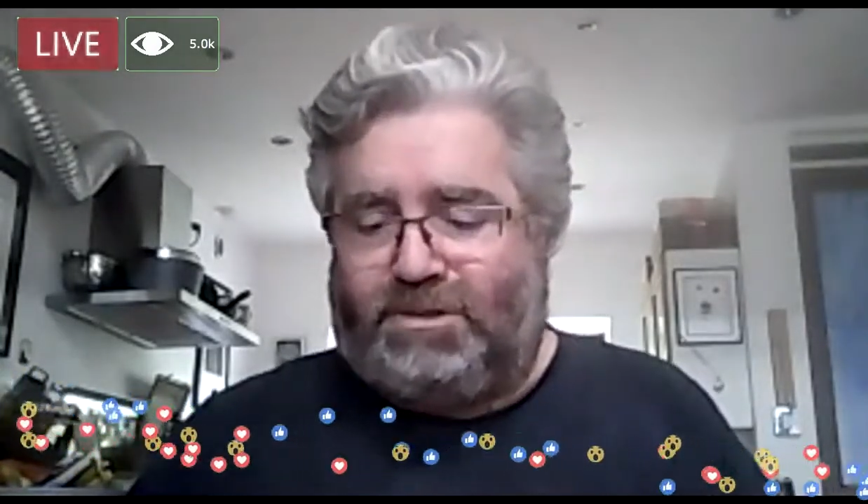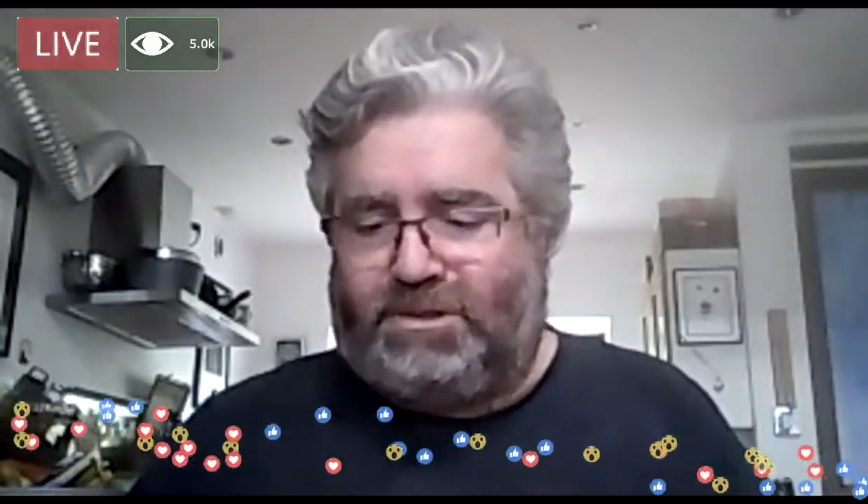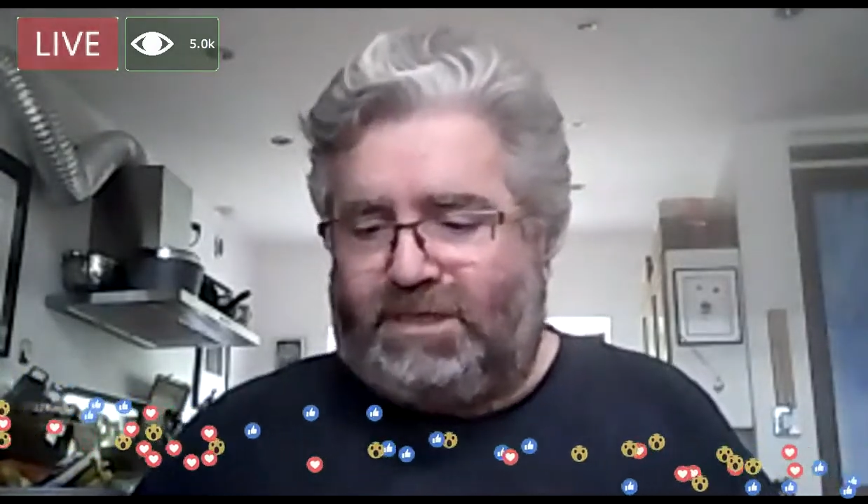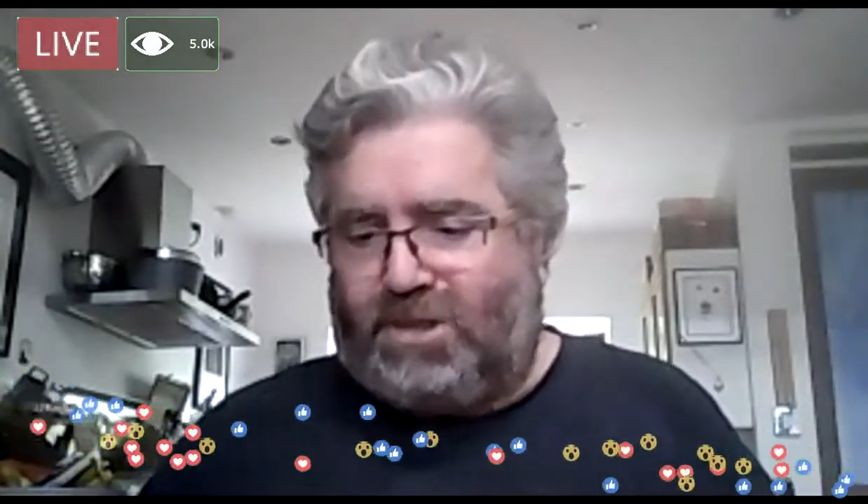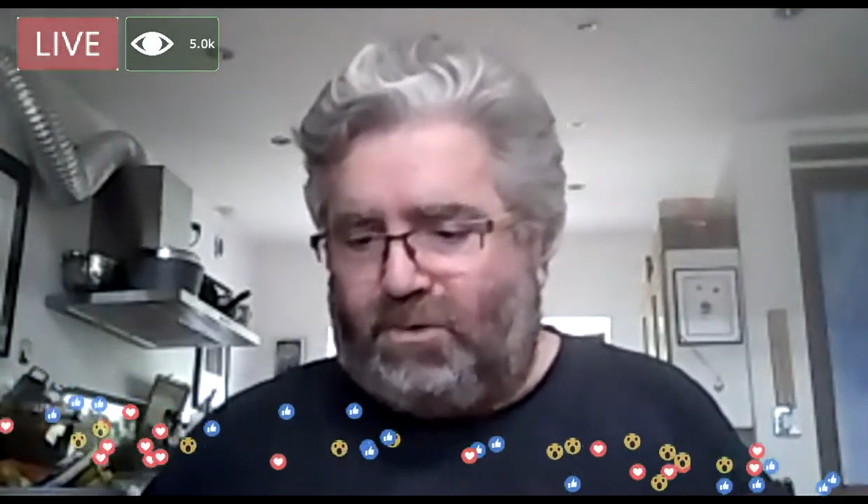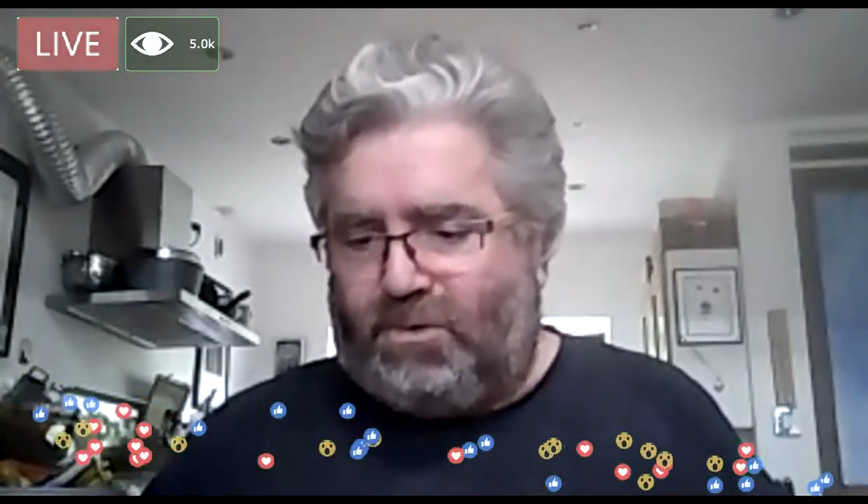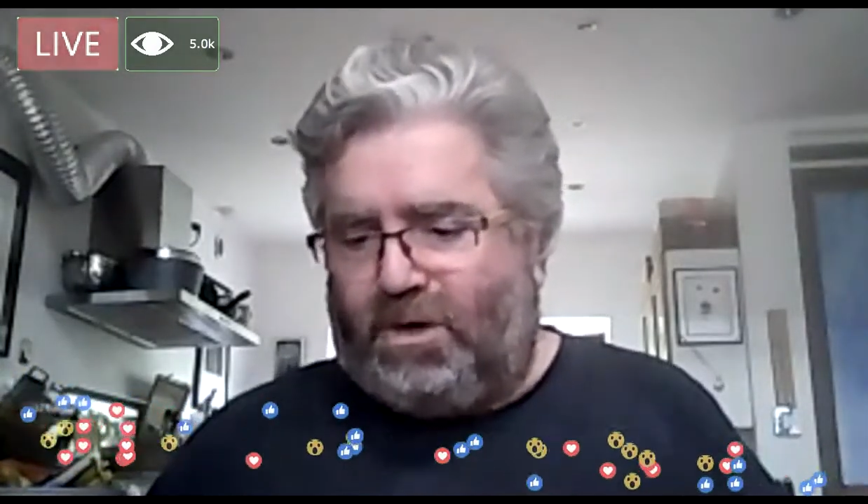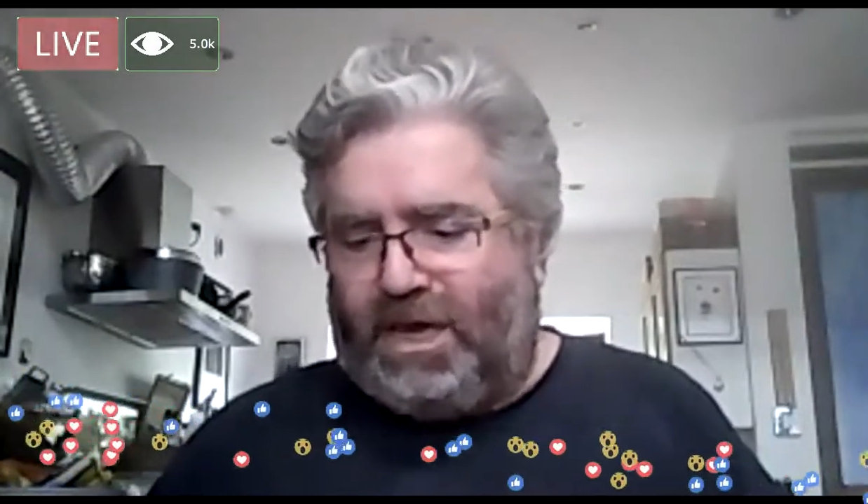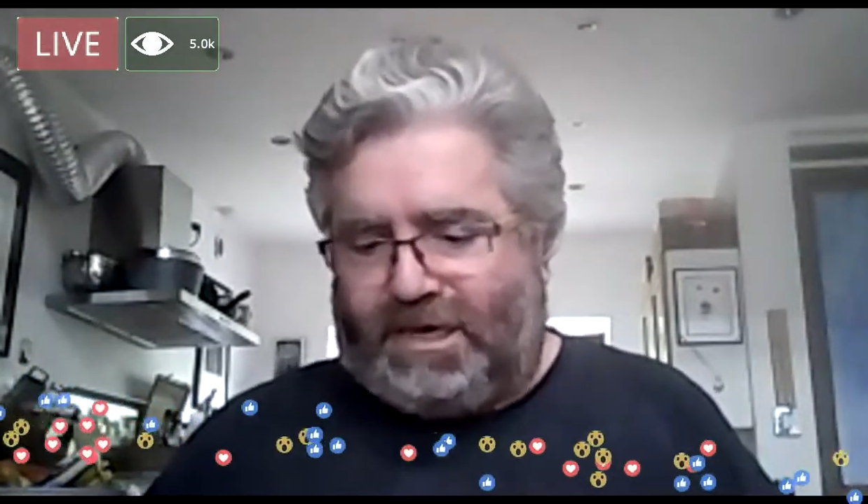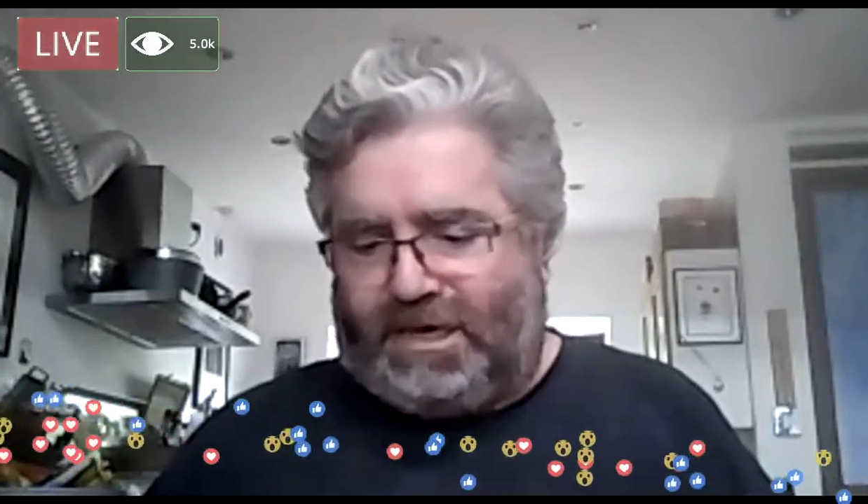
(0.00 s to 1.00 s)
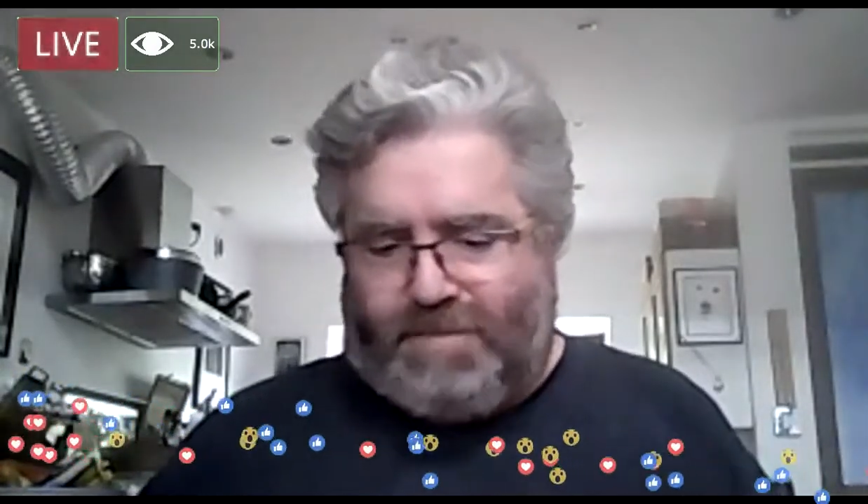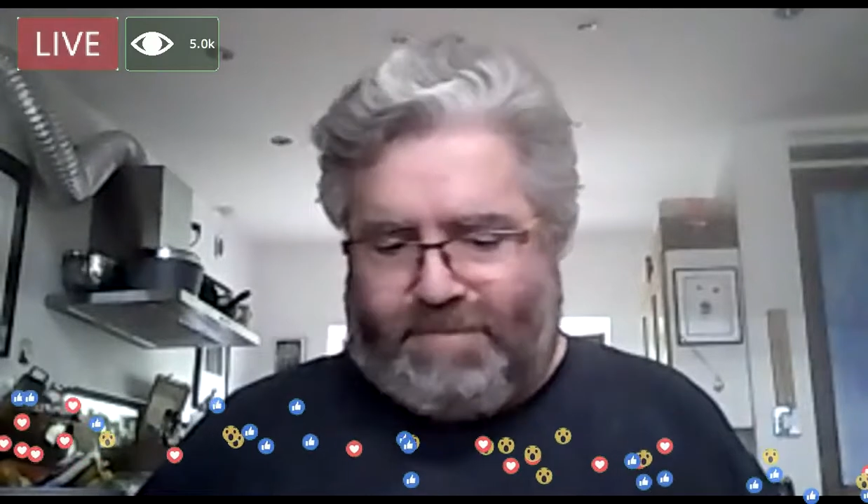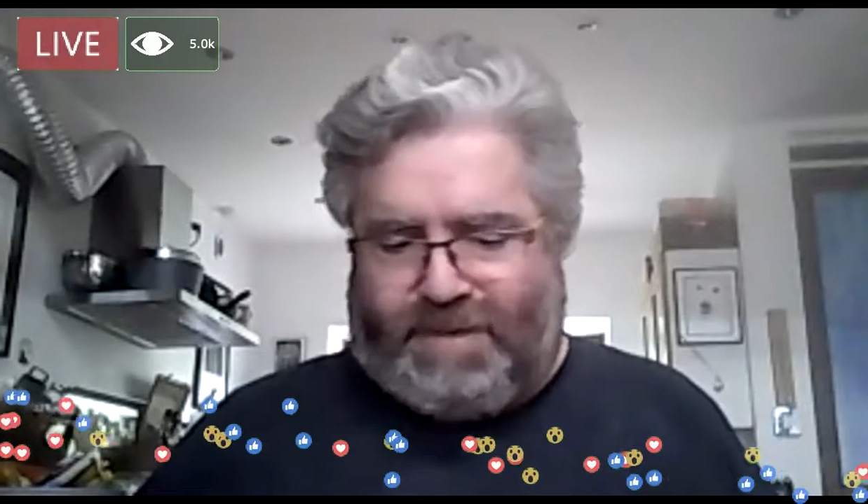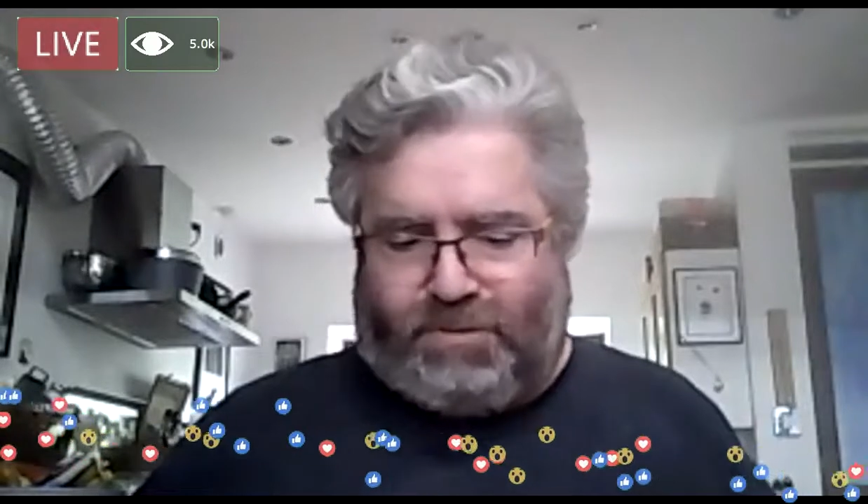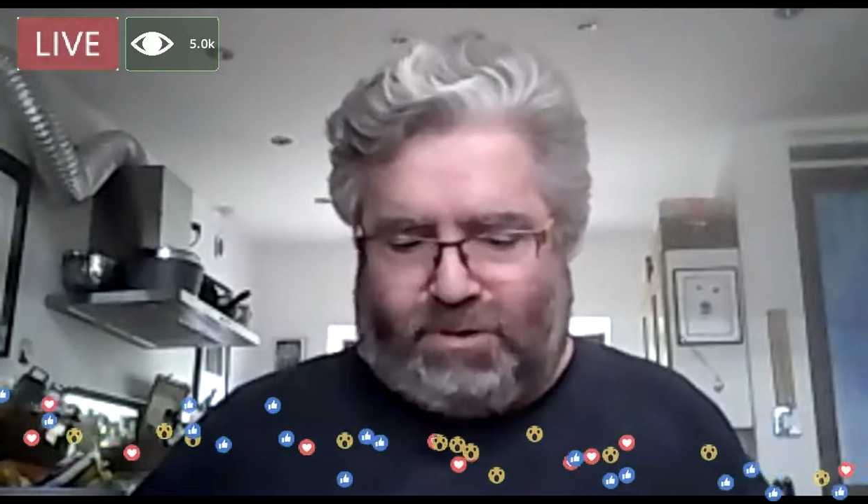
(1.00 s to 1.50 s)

They don't like people that